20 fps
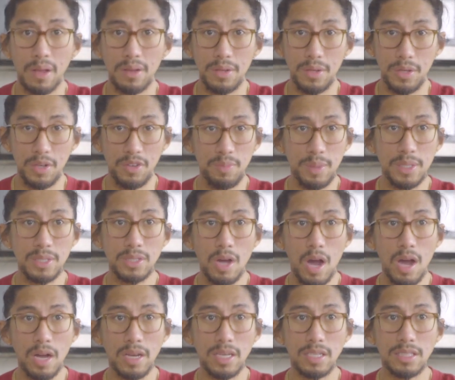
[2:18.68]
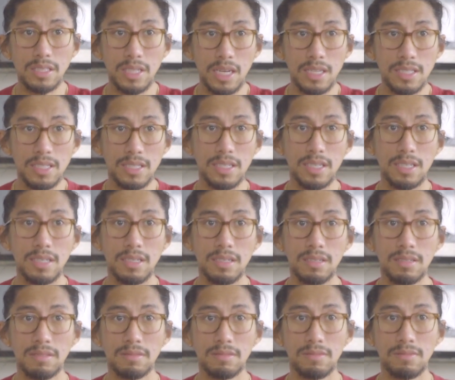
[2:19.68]
we've been talking,
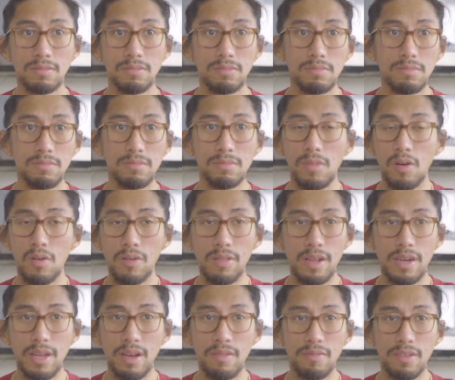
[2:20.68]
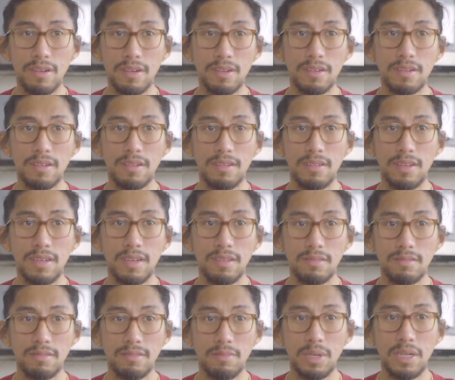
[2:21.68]
texting more than ever,
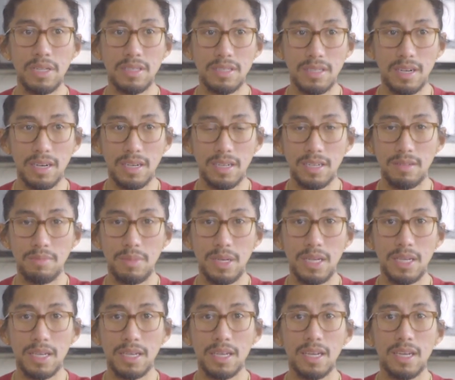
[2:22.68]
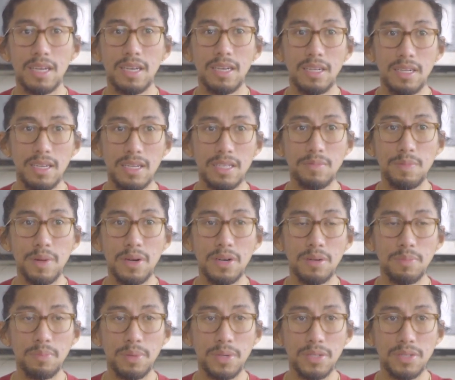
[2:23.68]
when it started. Meaning, this
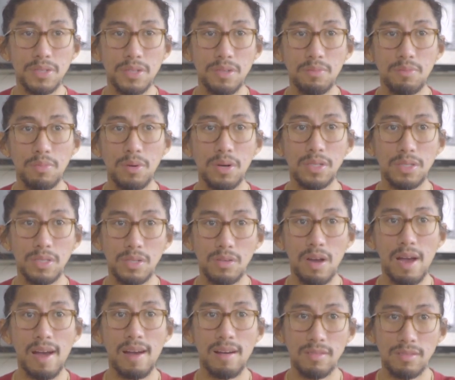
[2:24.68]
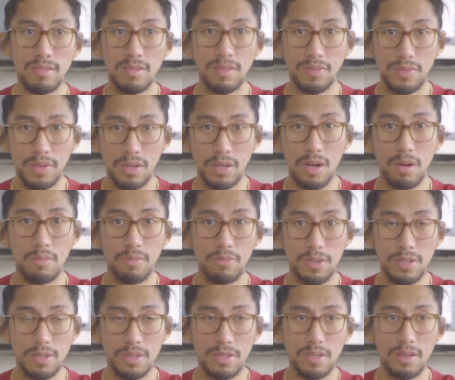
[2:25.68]
person brought you out of your
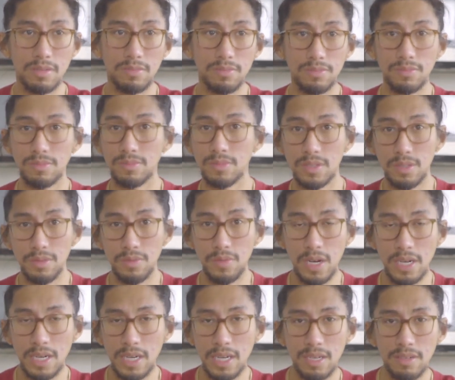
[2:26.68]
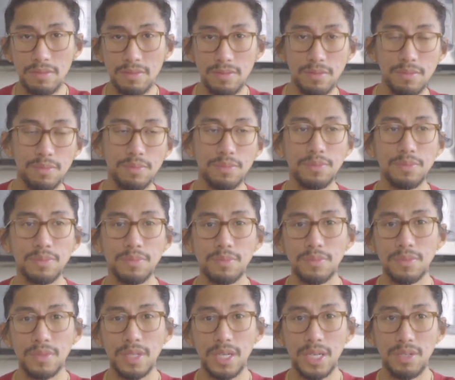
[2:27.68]
comfort zone. You fell in love.
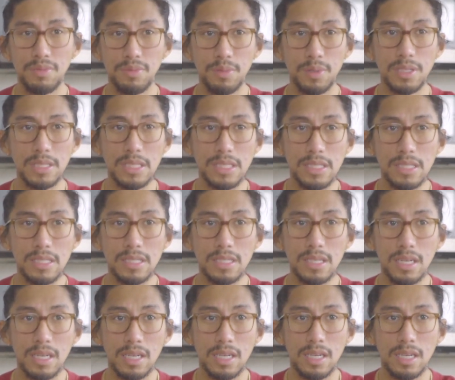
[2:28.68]
8 of Wands.